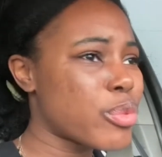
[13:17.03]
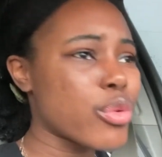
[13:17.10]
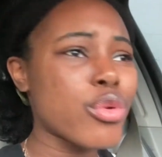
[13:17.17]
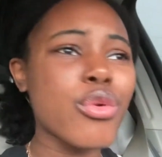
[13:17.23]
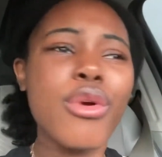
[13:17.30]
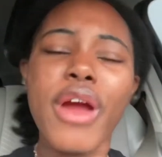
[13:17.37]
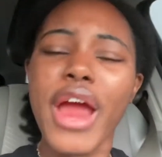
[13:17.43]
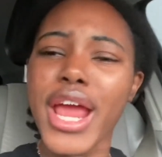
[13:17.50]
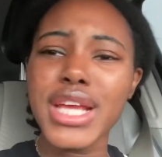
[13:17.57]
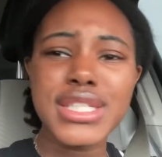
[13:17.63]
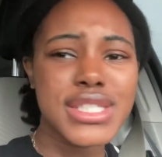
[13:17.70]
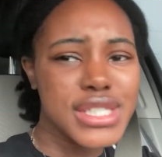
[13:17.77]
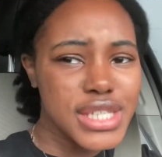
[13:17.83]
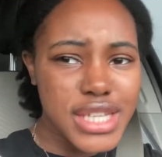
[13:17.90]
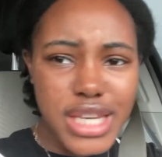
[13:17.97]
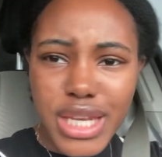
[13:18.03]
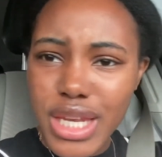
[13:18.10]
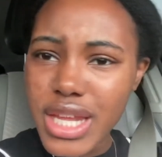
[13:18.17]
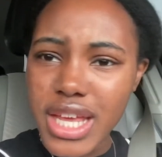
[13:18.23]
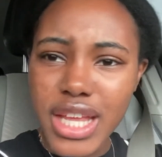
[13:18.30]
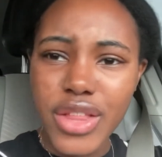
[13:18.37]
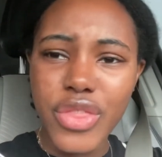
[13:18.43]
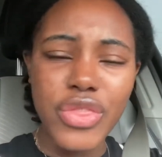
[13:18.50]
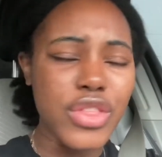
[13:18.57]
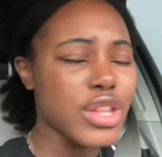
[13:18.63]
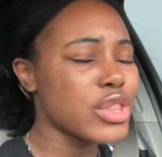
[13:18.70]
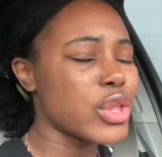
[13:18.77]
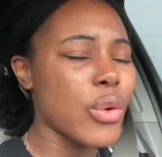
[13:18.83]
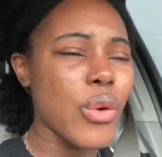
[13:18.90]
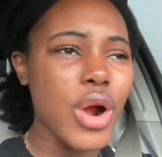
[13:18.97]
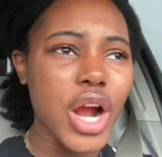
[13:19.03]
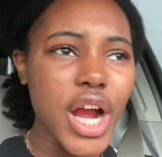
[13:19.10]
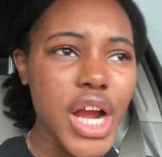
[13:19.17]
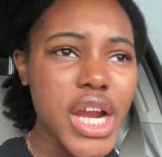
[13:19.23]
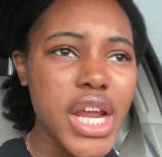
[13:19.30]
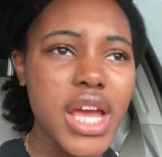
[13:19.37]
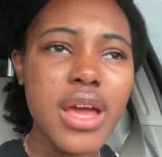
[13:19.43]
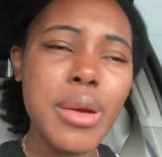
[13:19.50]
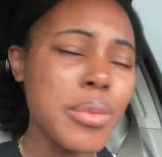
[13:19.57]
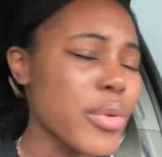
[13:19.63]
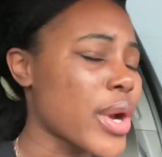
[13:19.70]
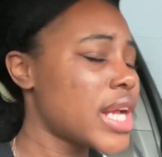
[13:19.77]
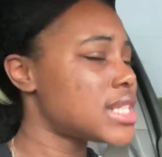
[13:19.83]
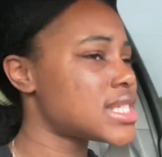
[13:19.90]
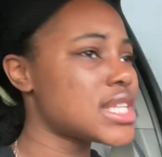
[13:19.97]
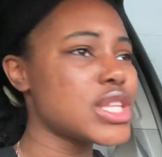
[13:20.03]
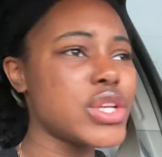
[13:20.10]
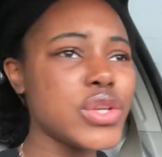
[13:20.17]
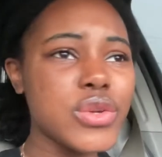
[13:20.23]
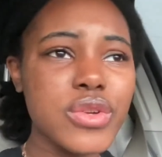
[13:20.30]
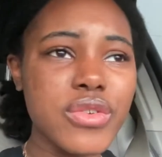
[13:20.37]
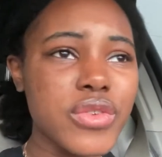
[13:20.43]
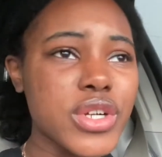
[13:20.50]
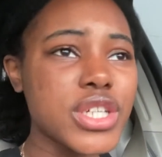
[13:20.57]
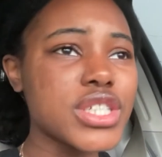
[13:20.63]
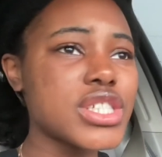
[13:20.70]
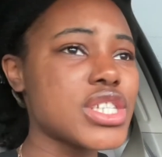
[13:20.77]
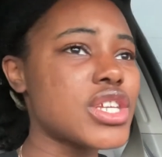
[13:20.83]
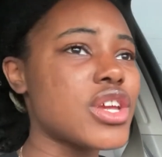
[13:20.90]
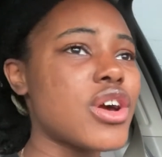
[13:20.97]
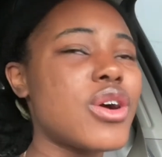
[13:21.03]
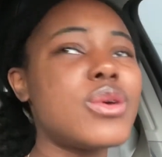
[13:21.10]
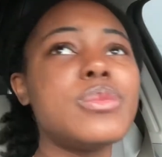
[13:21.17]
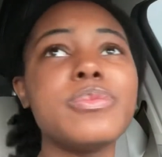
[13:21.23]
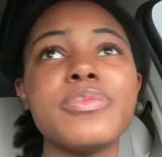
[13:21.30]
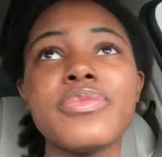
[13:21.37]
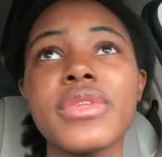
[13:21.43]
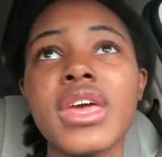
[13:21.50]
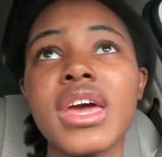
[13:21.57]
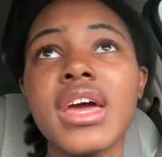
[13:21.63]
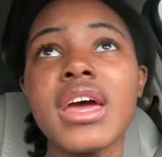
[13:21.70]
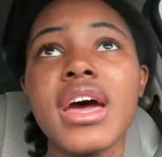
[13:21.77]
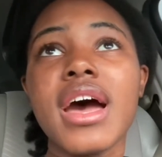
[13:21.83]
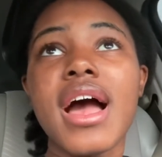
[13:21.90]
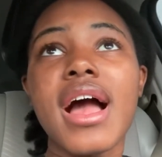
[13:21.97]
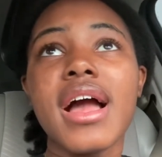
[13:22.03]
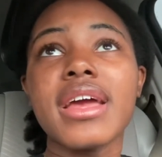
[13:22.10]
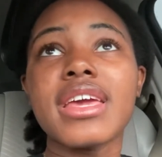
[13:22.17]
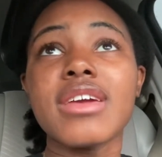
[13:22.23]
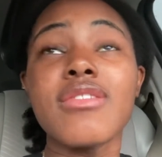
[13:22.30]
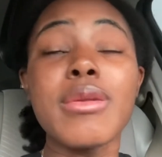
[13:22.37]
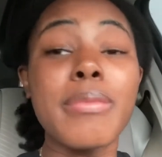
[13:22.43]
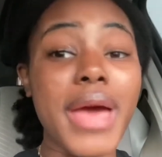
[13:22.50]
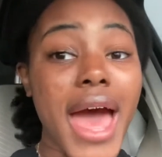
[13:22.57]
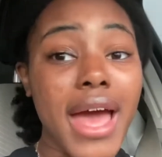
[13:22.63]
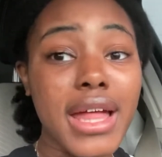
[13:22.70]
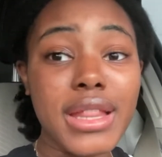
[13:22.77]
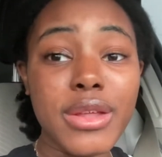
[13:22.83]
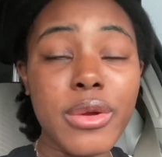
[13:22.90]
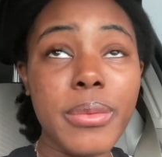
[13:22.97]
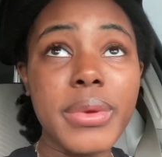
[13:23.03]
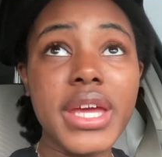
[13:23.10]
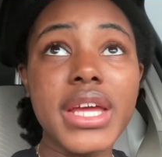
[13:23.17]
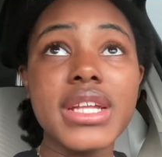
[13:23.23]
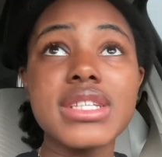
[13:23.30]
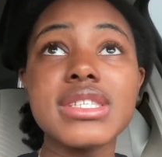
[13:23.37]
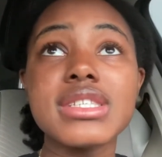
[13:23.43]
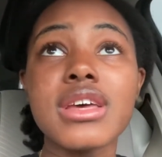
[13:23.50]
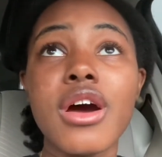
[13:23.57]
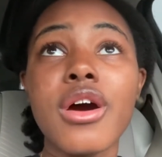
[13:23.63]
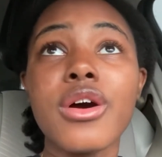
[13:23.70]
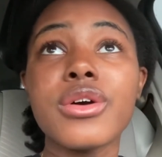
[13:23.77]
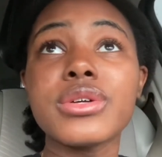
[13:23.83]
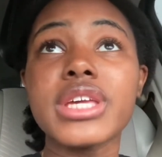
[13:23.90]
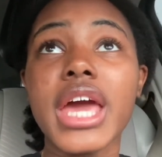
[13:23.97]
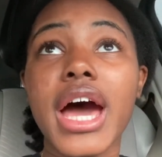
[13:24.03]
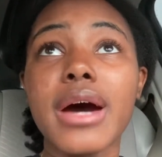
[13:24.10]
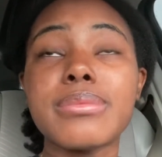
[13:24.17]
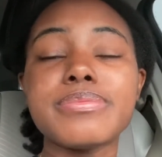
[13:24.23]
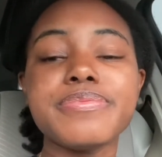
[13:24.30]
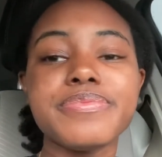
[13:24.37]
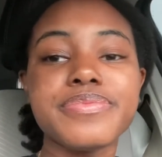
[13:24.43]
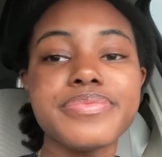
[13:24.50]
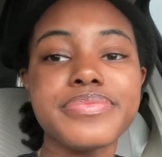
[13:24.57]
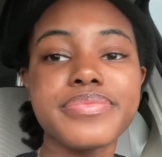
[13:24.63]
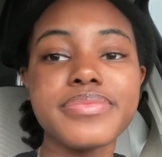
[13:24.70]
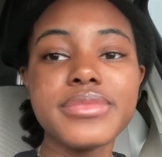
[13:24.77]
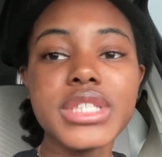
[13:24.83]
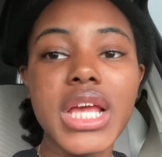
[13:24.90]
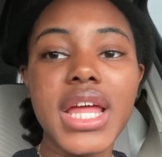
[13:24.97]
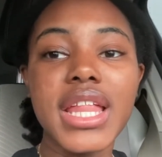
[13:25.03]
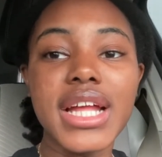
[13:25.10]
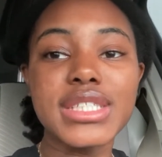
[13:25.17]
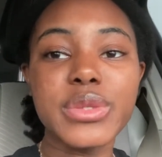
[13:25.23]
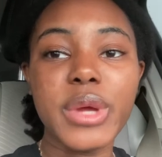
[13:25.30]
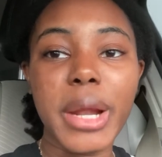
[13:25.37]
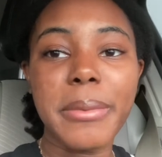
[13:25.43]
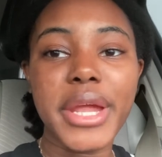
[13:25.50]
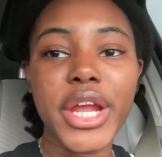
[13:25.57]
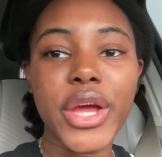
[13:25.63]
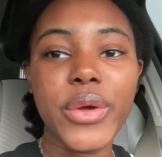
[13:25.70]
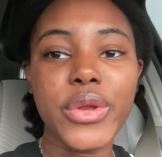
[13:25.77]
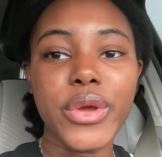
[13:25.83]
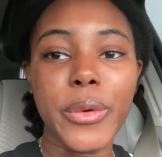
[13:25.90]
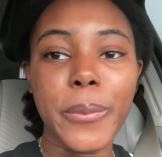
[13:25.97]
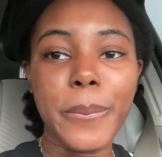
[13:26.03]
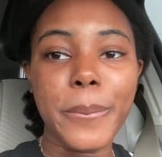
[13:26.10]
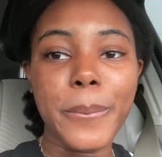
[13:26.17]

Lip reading: praising the Lord, praising the universe, you know, giving back a little bit. So yeah, that's what I'm gonna go do.